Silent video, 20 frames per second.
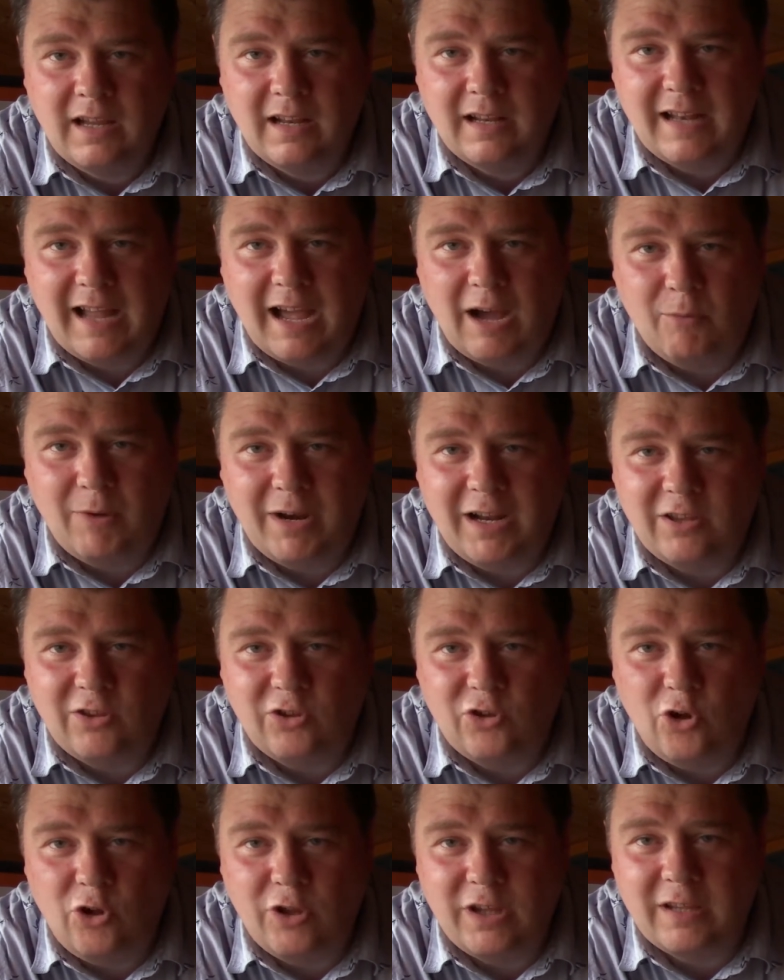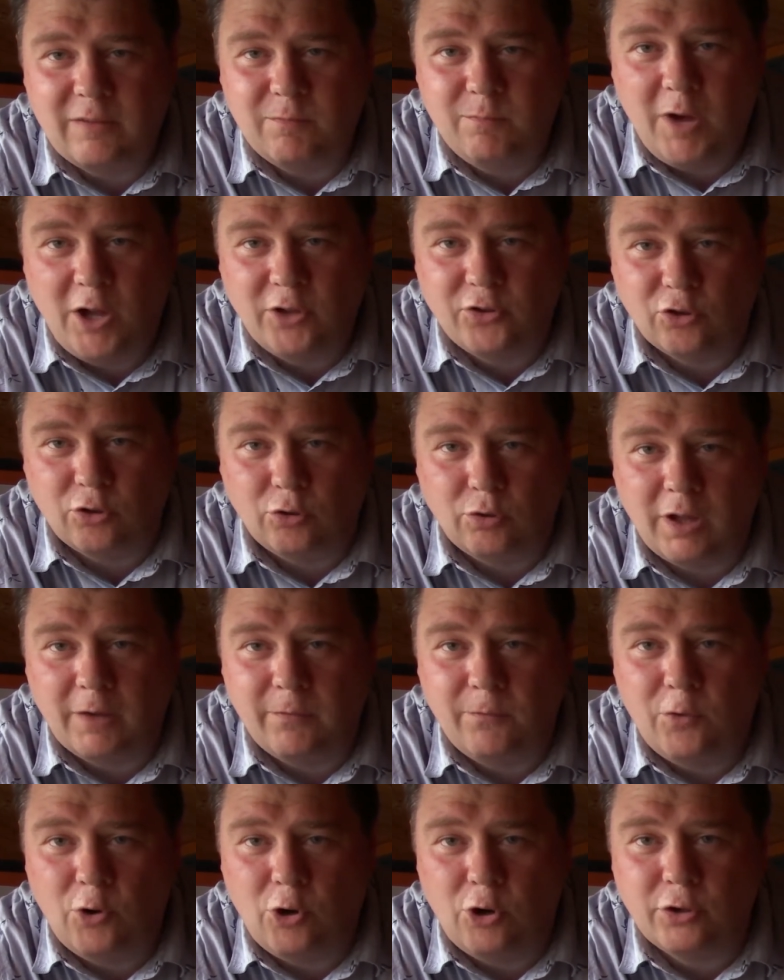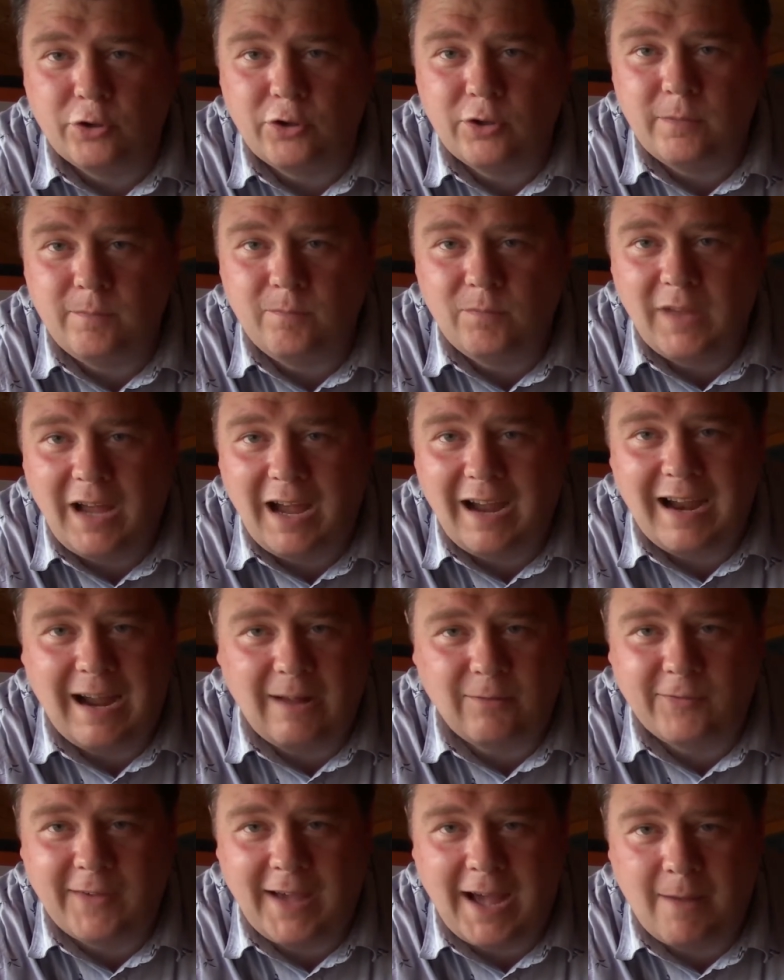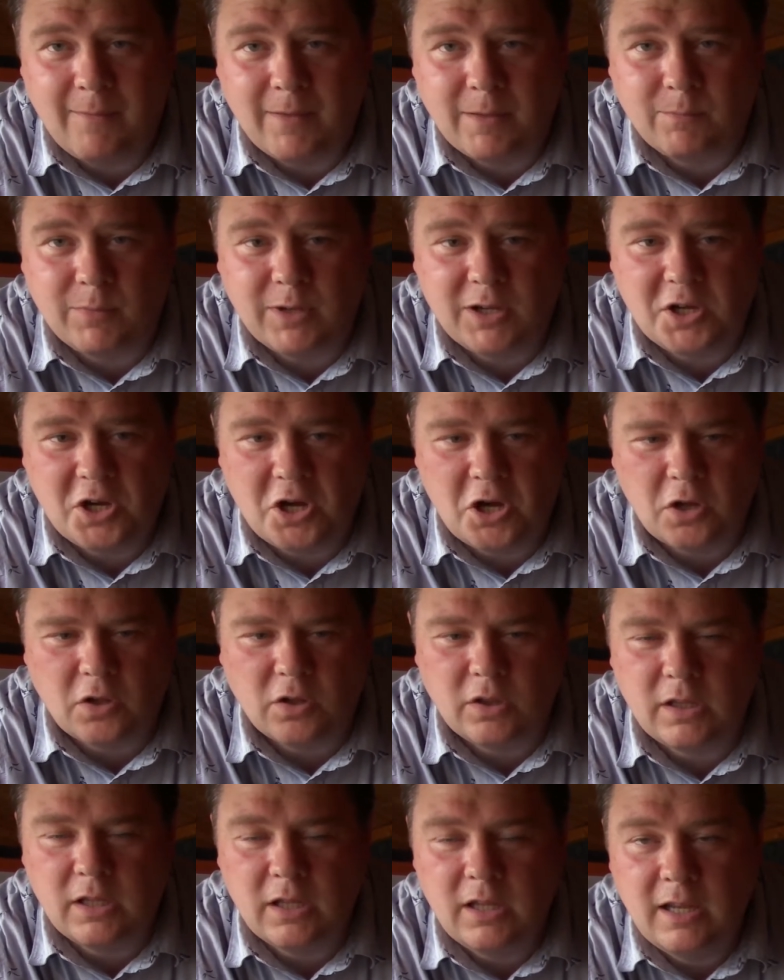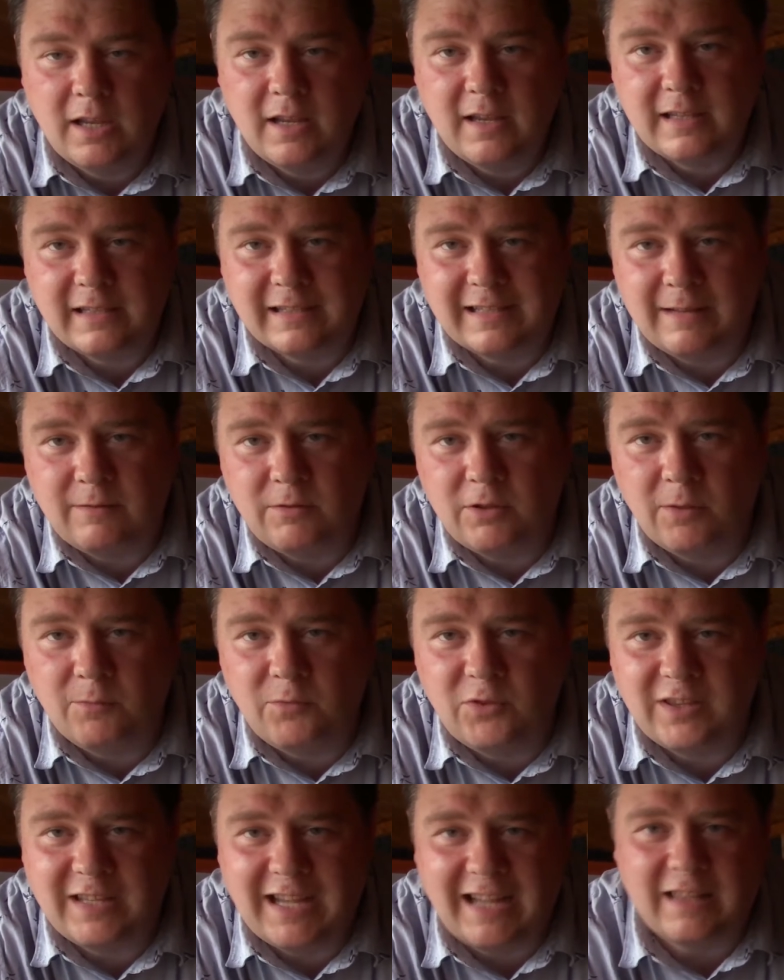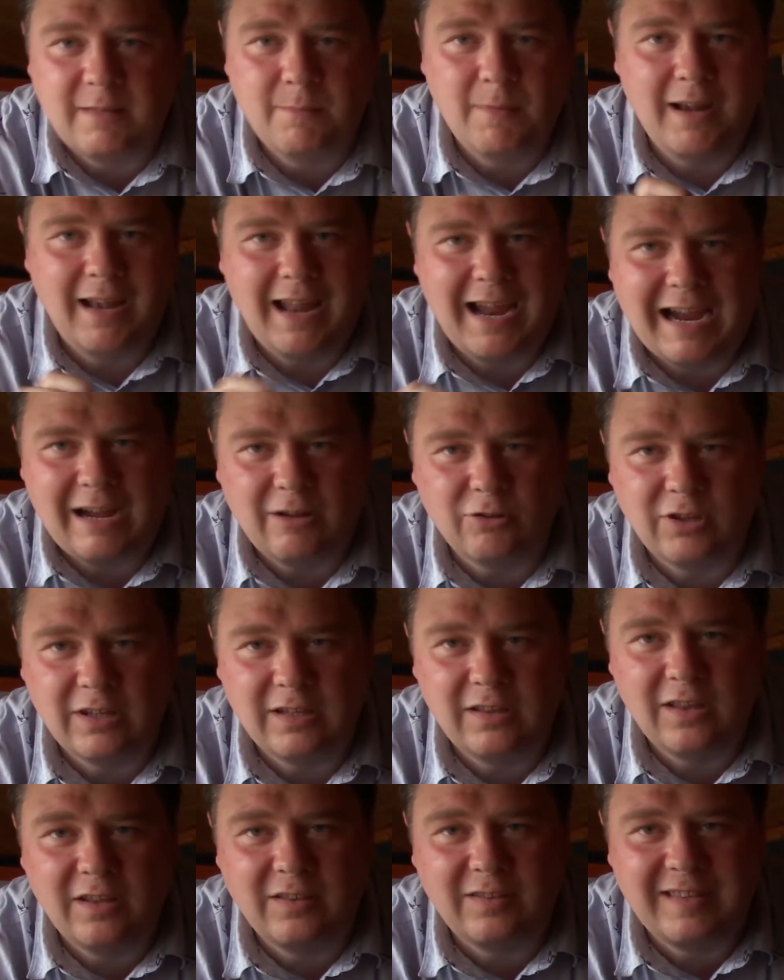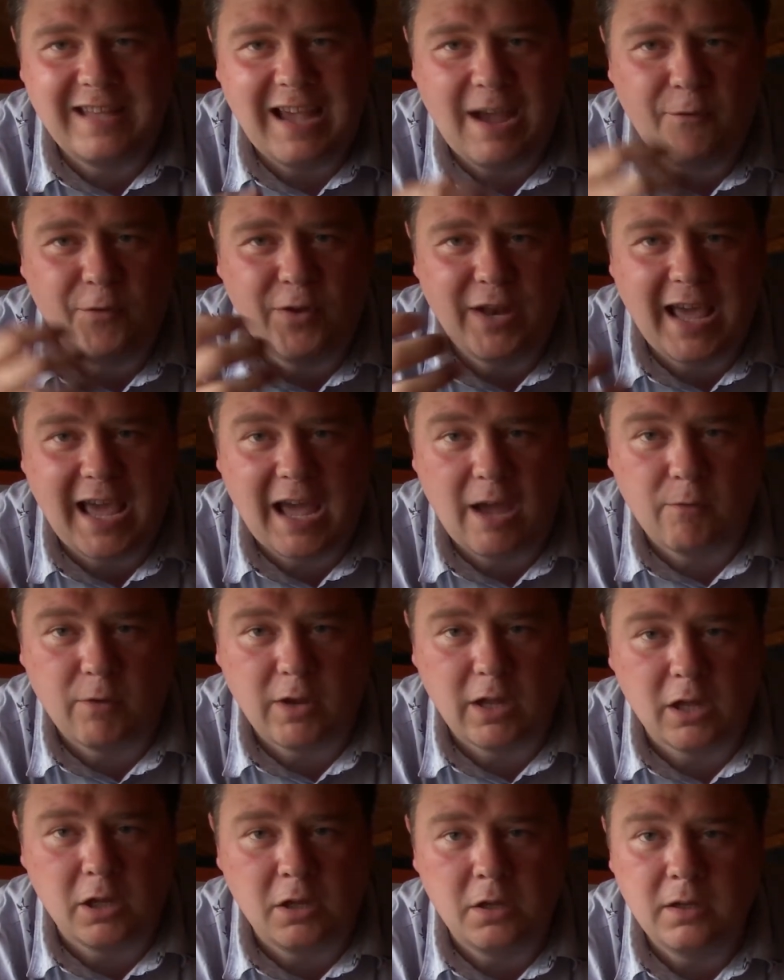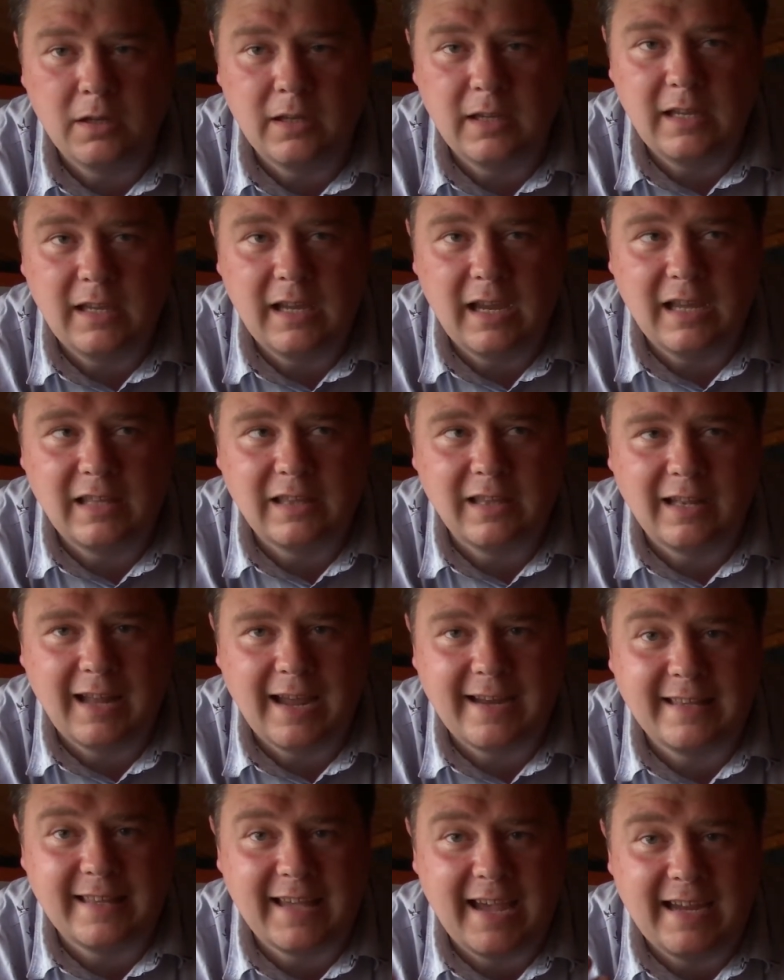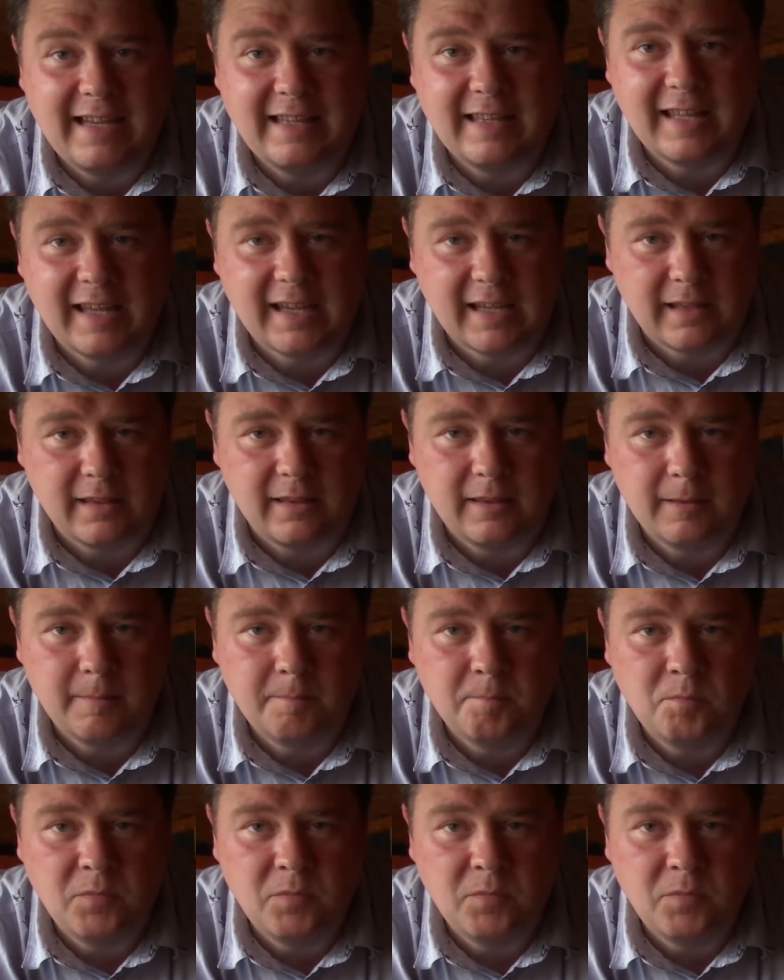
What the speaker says: Now when I saw this model I thought I have to have it because since I'm setting my layout in the Devon area in the late 80s,